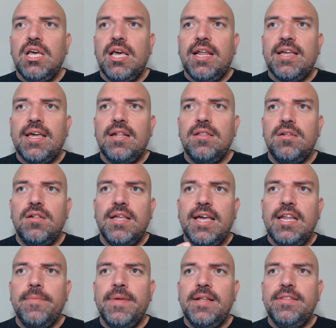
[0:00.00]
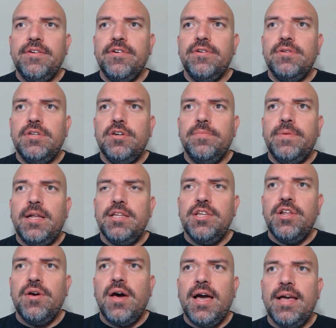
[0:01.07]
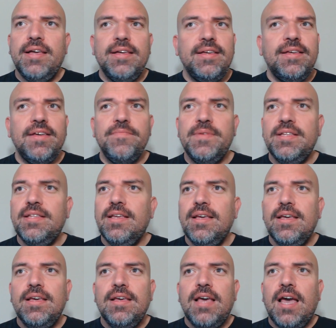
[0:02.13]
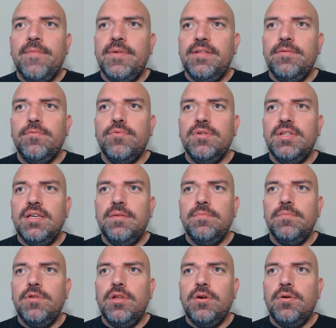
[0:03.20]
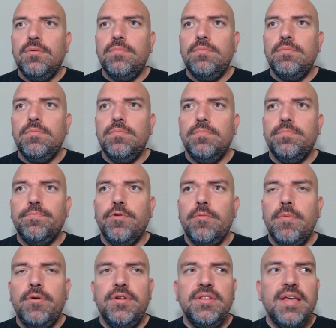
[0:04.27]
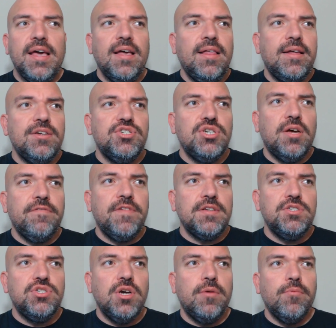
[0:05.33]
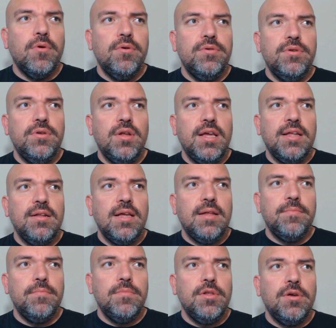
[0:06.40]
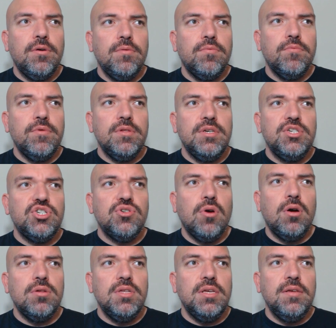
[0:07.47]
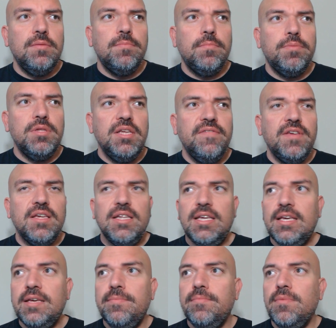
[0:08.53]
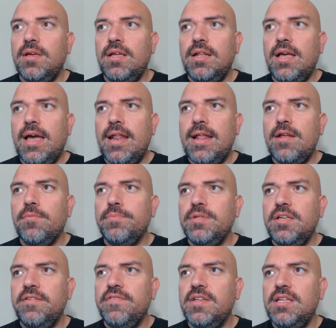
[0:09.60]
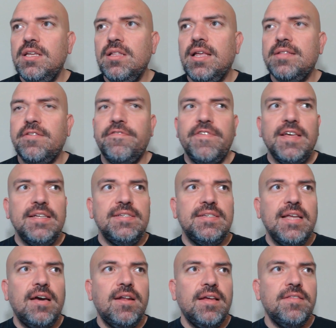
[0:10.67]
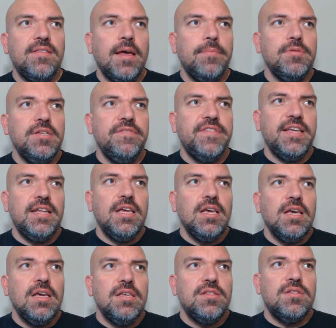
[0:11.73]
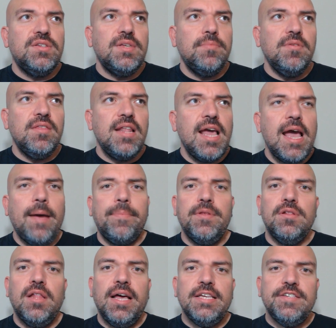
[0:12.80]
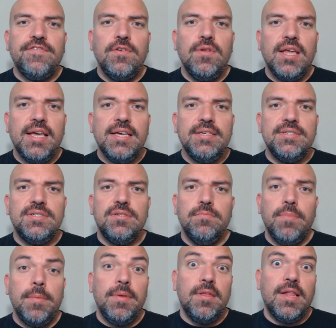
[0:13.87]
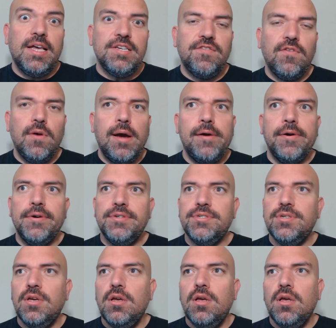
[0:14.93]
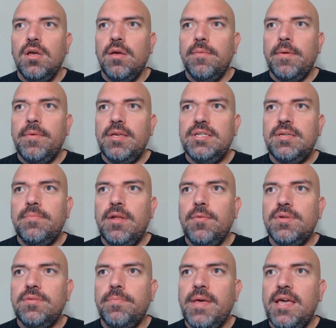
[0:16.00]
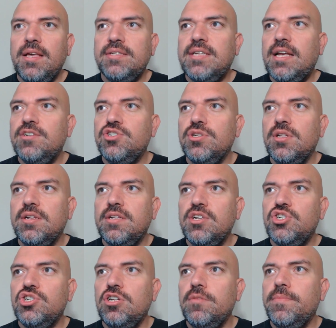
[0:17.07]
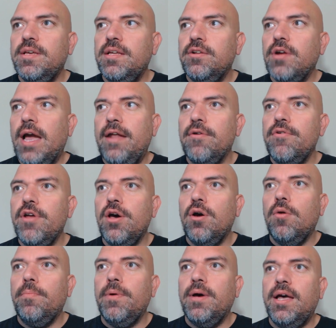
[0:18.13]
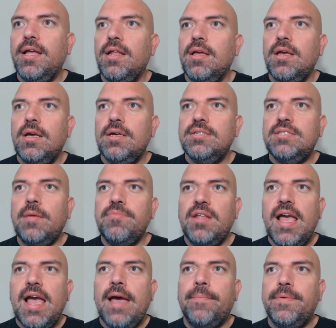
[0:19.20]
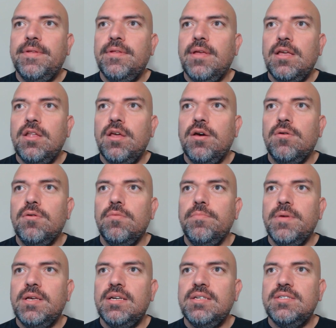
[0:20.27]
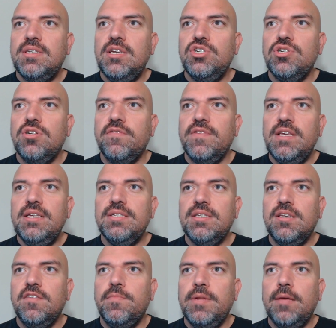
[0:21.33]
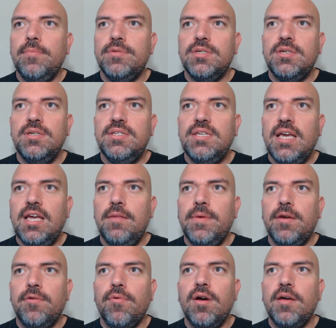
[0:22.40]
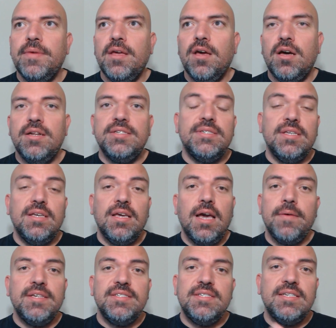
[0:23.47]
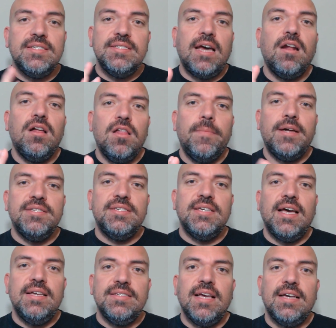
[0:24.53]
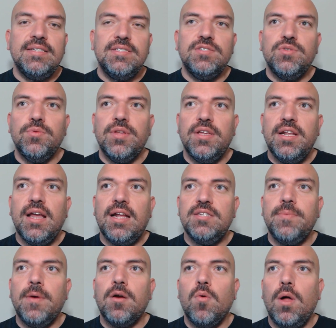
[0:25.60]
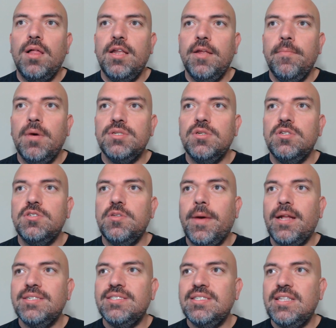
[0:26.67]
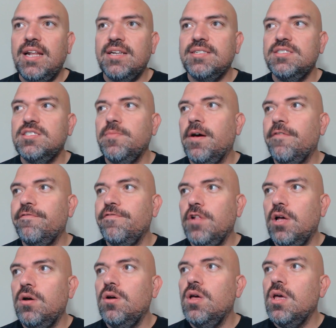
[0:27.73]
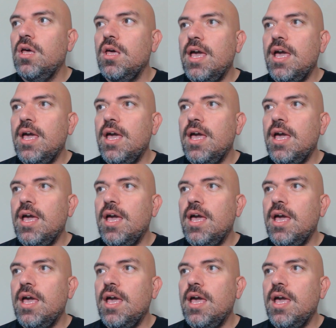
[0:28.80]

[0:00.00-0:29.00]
And I got a little animated there earlier. But, you know, I've been really, you know, promoting the hell out of Sean Flex, Shawn Rhoden, and you know, really strongly believing in him, and I don't believe that he let the fans down. I believe that something had happened in the last few days, maybe the last few hours, maybe somebody wasn't paying attention like they should have been, or I don't know, but something happened, you know, because he should have easily have been able to contain Big Ramy, honestly, because it's not all about size, guys. It's really not. It's about quality muscle. It's about aesthetics. It's about flow.